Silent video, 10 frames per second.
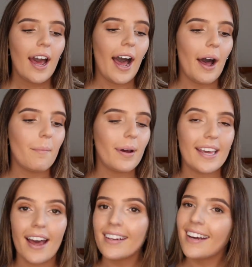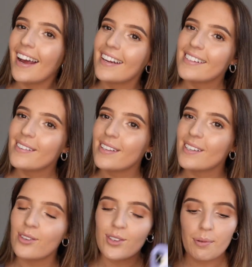But yeah, I just thought this
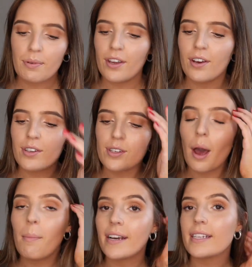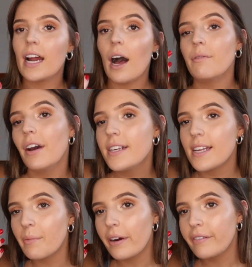was super cute. So I picked it up, very
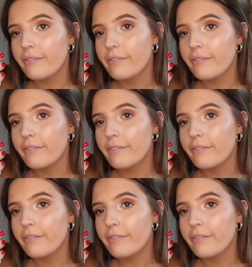summery and